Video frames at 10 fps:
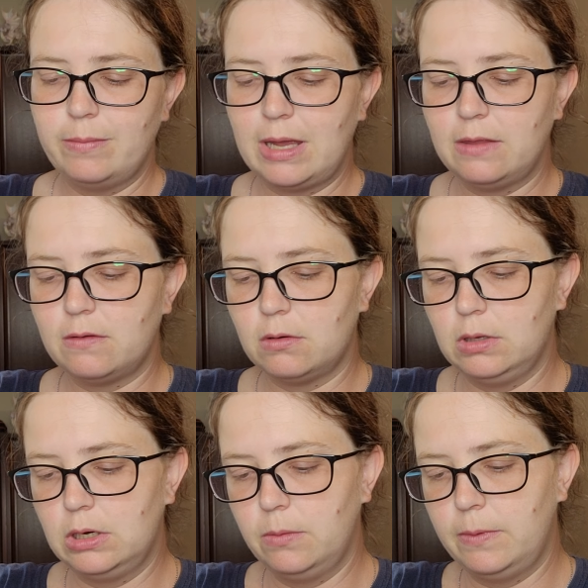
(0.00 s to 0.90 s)
bands are a
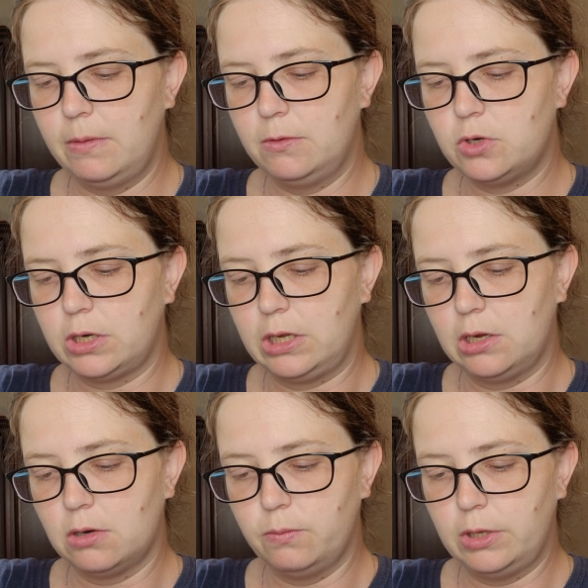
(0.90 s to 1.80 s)
little bit
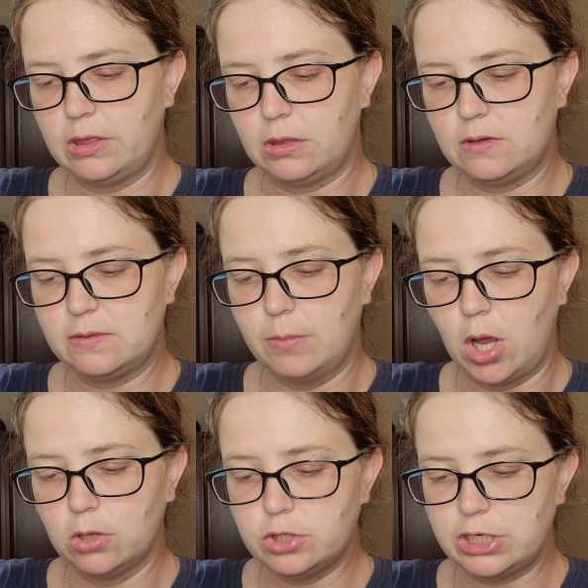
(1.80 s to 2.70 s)
trickier with
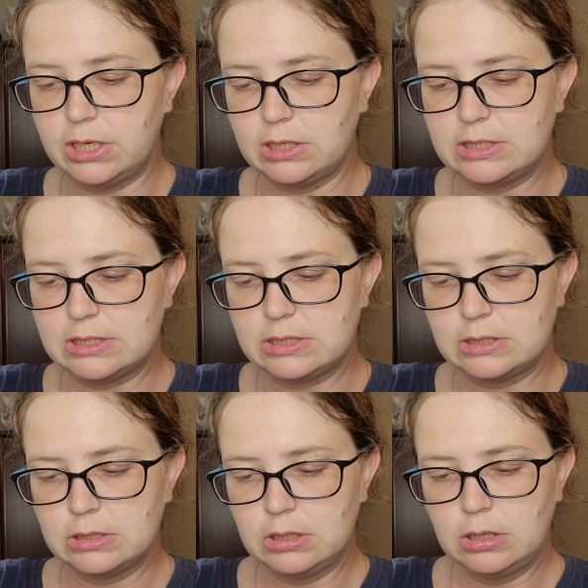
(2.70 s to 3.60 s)
small chicks,